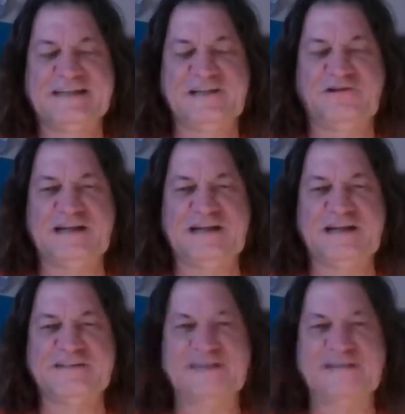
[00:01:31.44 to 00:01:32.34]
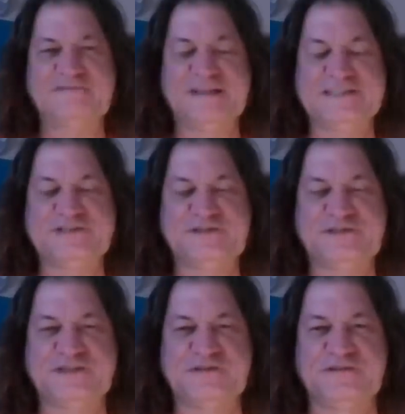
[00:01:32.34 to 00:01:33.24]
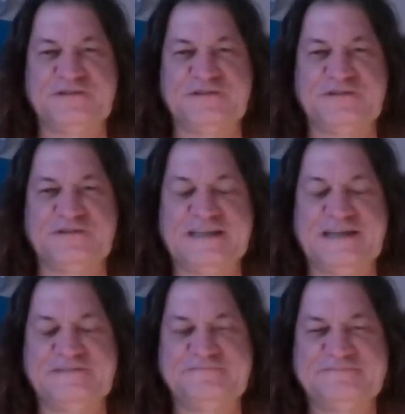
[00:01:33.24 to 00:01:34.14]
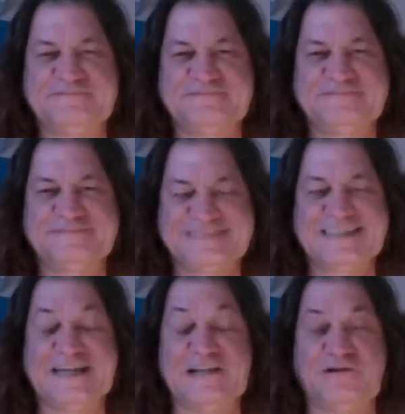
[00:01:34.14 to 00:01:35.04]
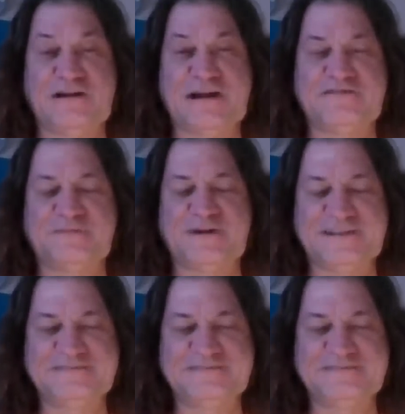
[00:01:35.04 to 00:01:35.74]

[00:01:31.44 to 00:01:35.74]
Hello, Lada. Nice to see you again. Hello, everybody.